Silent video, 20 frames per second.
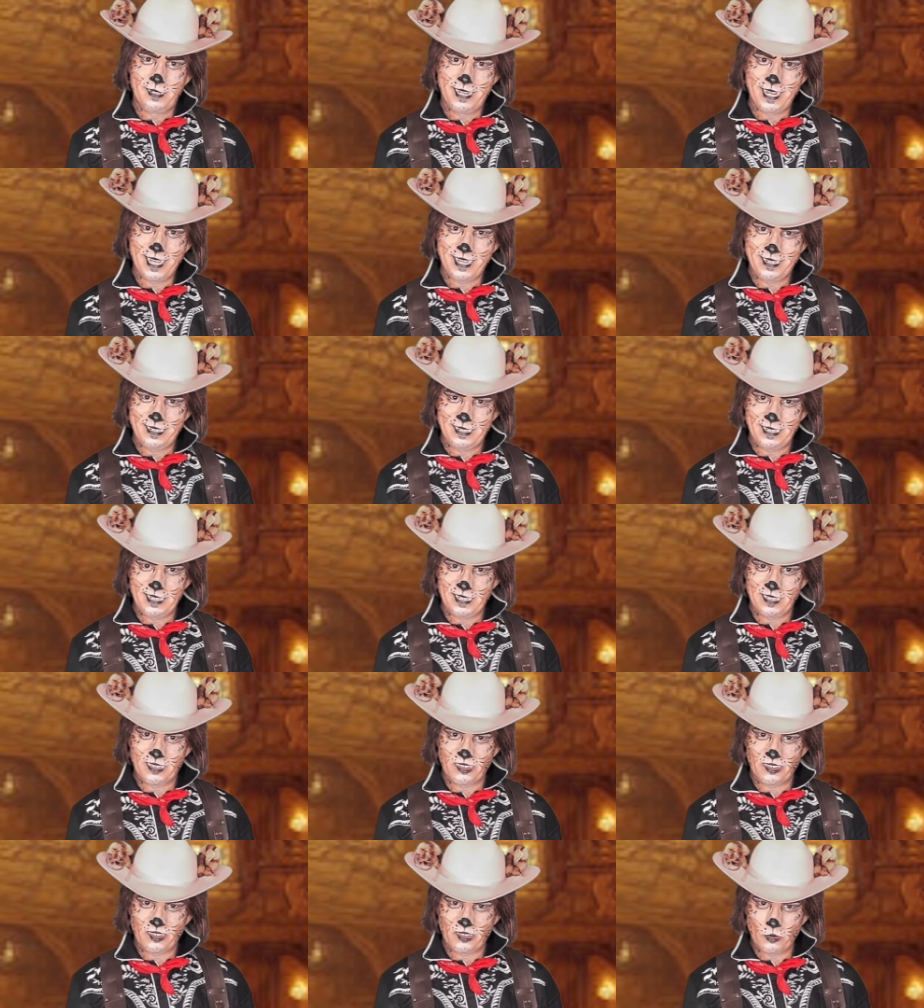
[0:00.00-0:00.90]

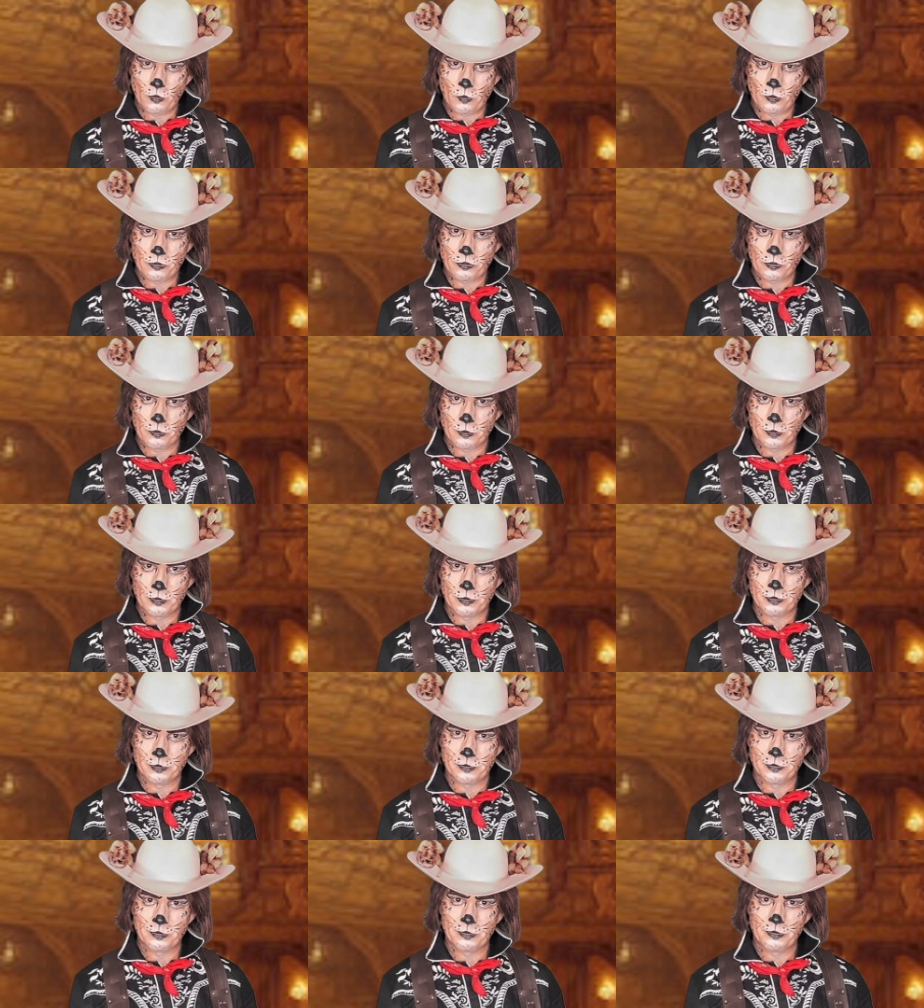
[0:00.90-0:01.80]
deadliest
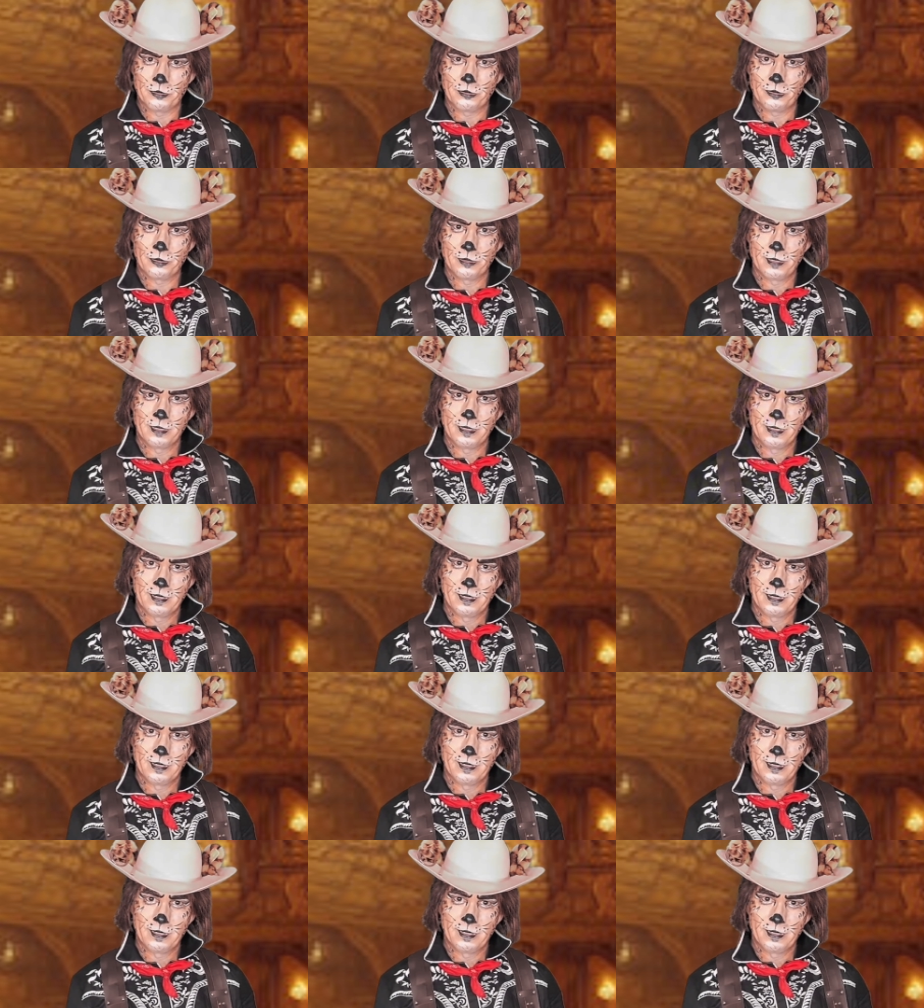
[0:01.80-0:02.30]
sorcerers